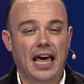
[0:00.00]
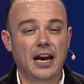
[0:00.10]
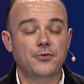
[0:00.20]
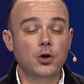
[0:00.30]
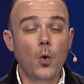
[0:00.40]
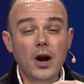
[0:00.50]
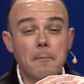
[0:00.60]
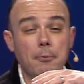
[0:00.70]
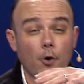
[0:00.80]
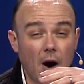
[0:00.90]
And if you
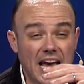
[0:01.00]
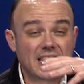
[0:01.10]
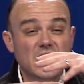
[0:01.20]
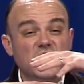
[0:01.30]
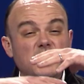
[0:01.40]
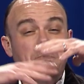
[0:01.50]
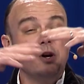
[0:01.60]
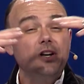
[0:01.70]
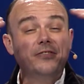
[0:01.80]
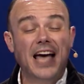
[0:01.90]
want to break the
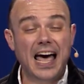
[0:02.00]
spirit of